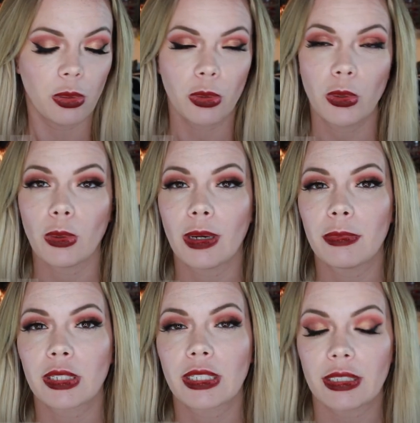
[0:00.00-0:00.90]
Whew,
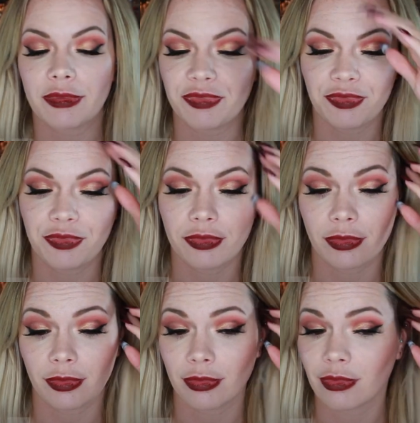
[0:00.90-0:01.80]
I'm looking
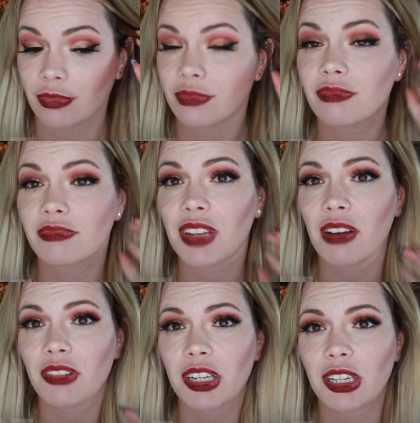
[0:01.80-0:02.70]

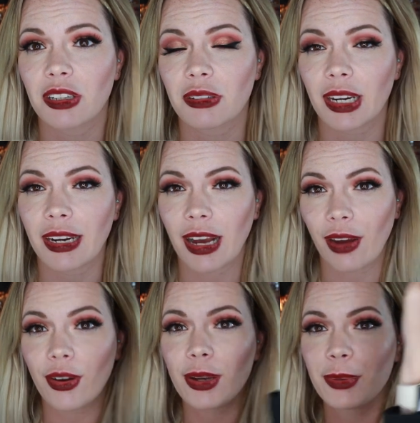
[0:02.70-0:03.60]
not very good right
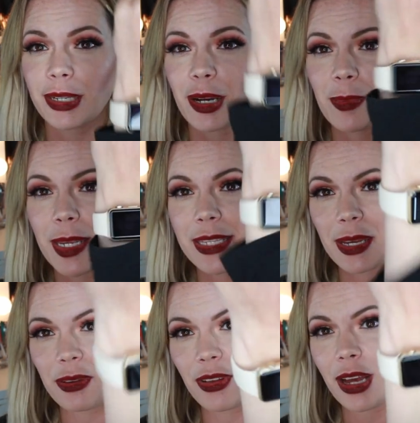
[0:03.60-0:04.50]
now. I went and got
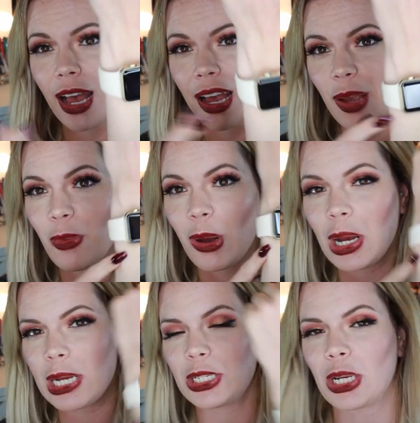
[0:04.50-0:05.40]
myself an
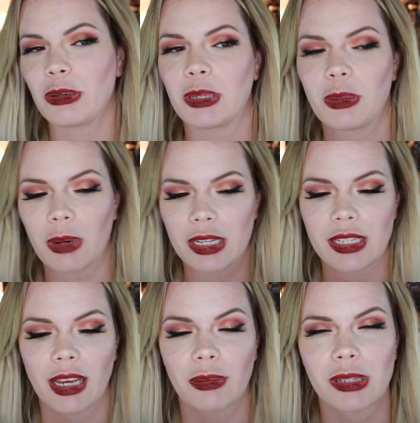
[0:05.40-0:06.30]
iWatch. I really wanted
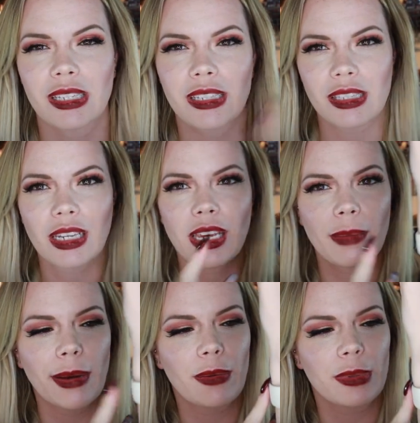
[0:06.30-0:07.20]
to get one since they
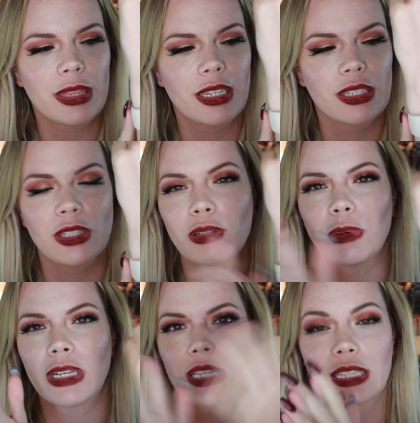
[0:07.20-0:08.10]
came out with these new
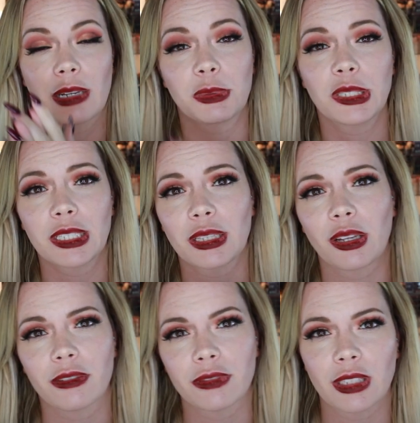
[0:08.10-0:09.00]
ones. I really
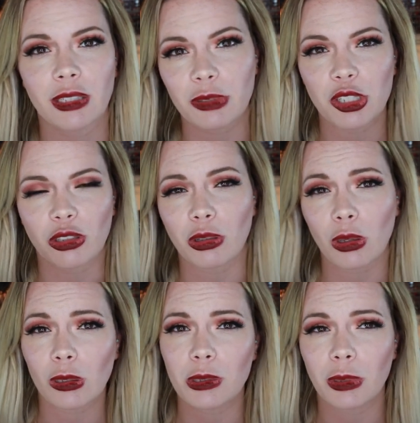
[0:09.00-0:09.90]
loved the original
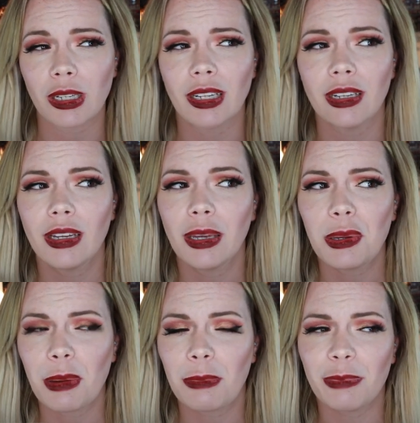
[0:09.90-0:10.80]
gold one
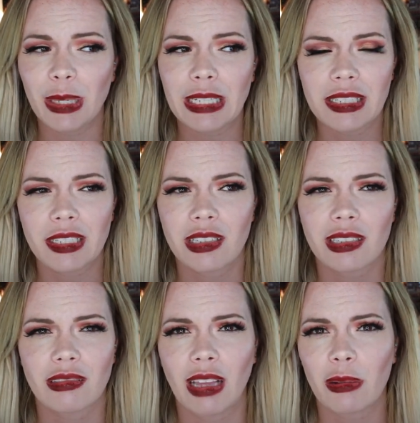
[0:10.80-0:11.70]
but
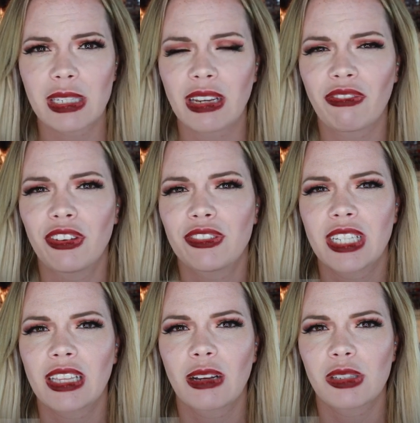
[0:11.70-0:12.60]
that was like
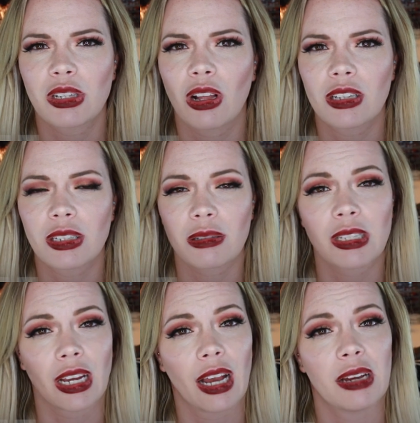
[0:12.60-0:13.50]
$15,000. I was
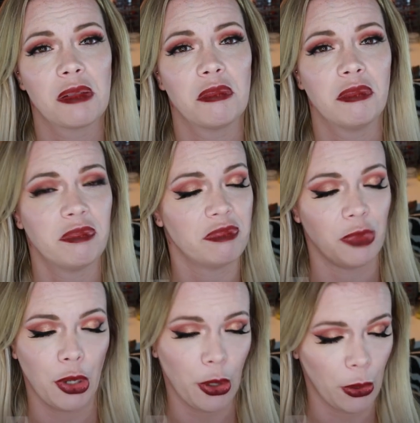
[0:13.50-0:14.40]
like, I am
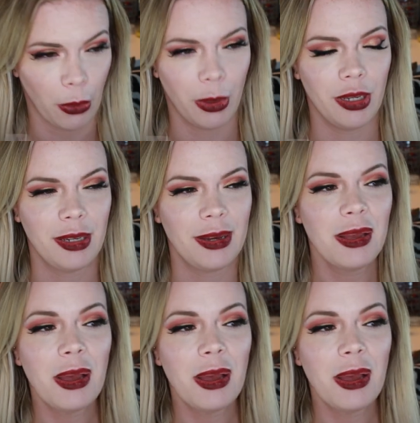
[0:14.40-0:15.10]
no.